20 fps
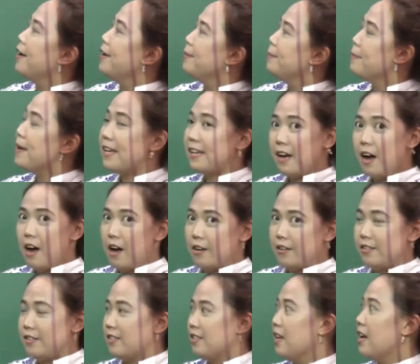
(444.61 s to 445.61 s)

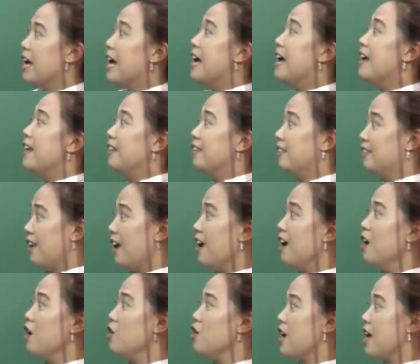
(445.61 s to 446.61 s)
because.
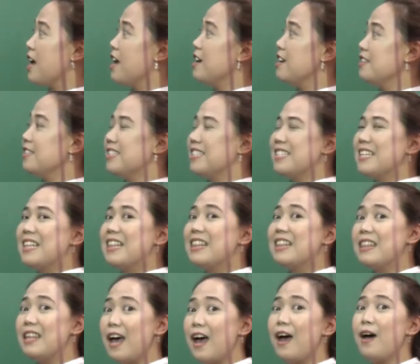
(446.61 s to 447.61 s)
There is
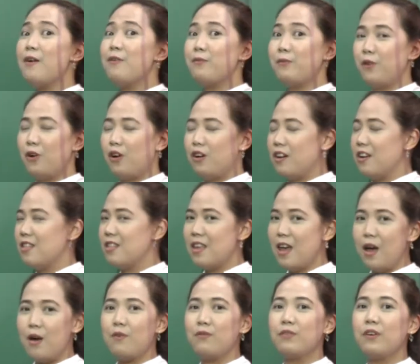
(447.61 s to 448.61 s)
never,
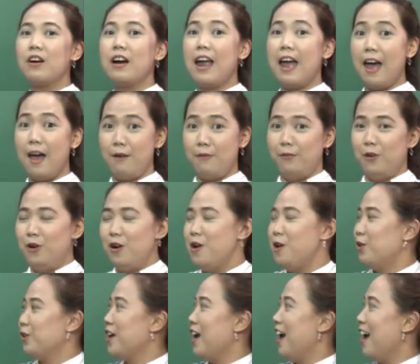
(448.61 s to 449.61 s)
ever,
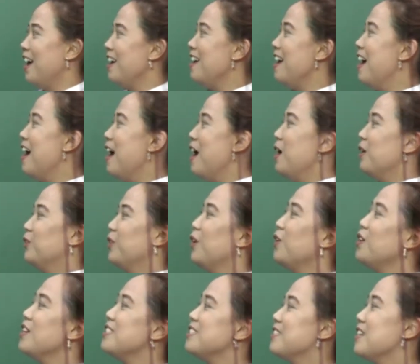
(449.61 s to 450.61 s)
okay? There
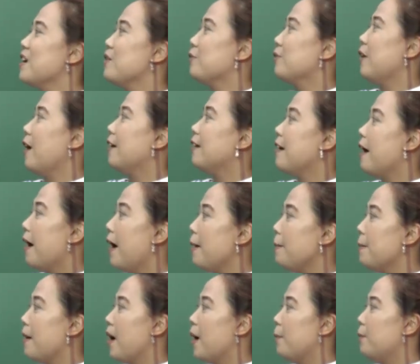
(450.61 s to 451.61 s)
is never a
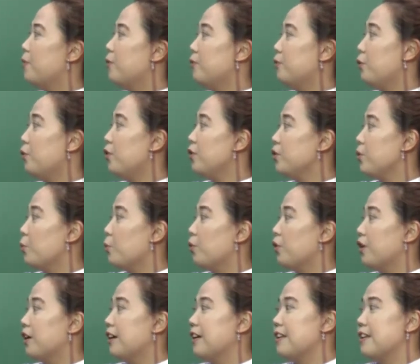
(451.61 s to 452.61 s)
comma before the
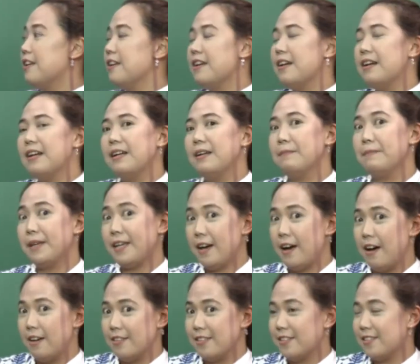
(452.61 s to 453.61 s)
word
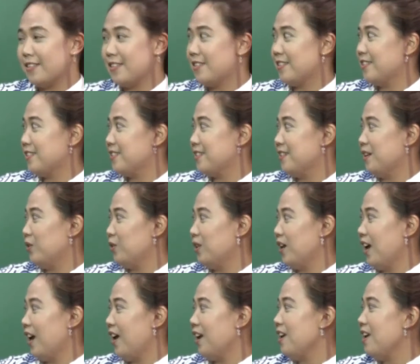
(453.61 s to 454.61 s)
because,
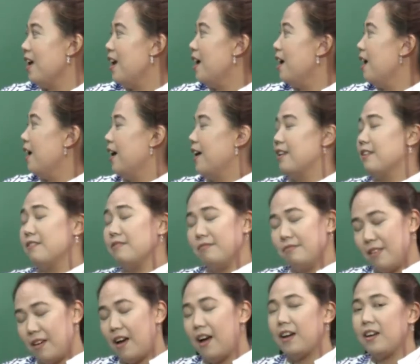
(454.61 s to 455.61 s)
okay? And
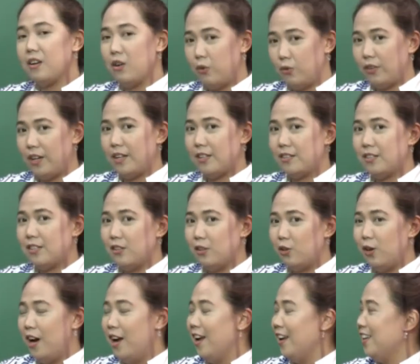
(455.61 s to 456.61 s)
I know that, all
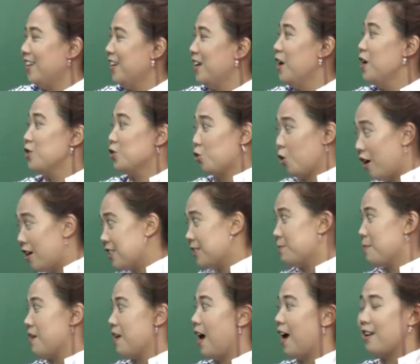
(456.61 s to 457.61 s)
right? Trust
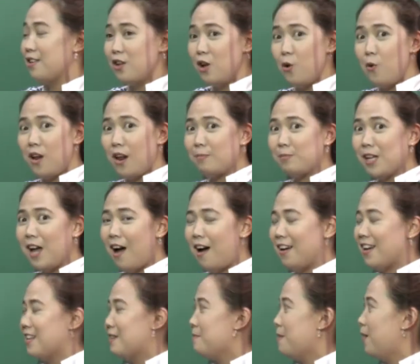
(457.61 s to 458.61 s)
me, I know what I'm
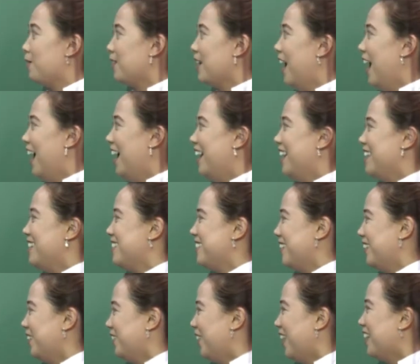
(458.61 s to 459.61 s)
talking about, guys,
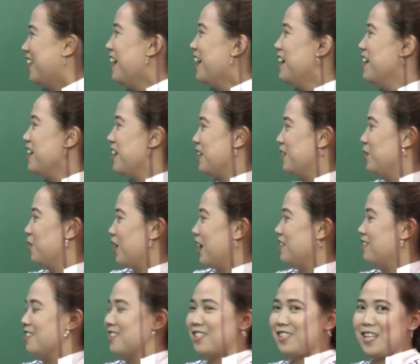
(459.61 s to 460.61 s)
all right? You look at
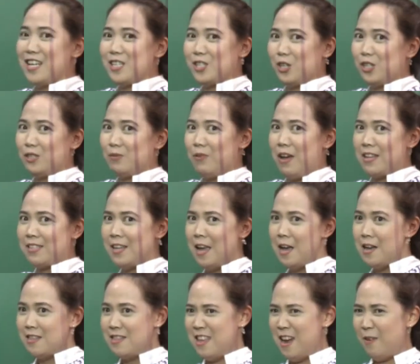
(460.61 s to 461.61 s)
this teacher's face,
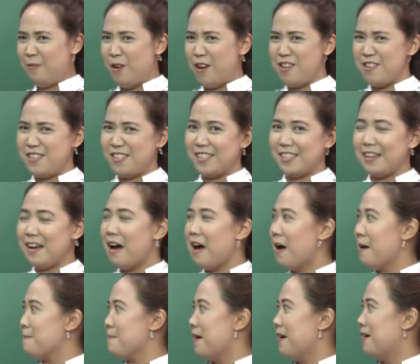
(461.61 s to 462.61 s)
never use a
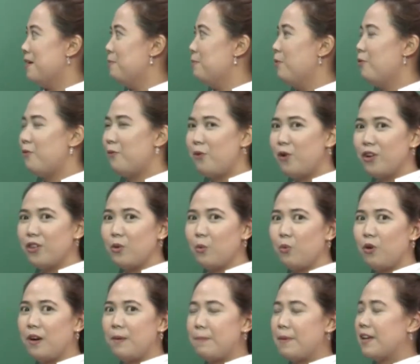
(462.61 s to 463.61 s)
comma before the
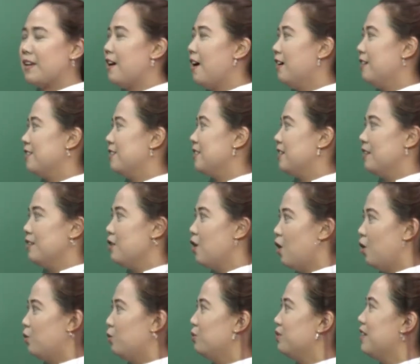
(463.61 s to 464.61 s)
word because.
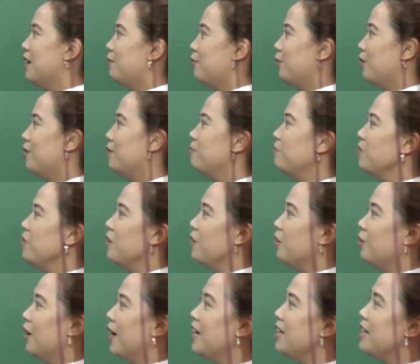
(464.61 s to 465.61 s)
No, never,
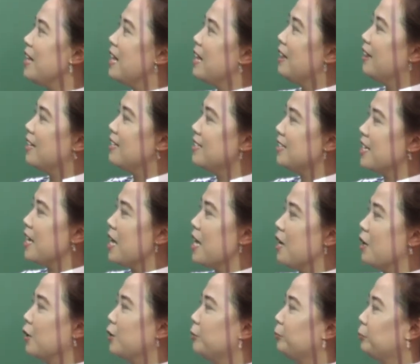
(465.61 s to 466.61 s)
right? Let's see
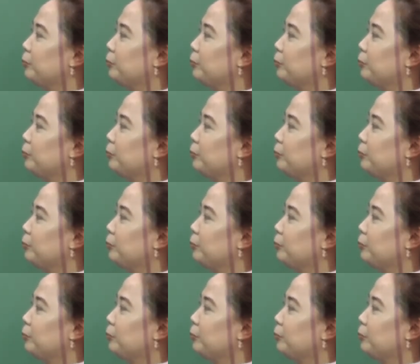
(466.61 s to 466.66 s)
here.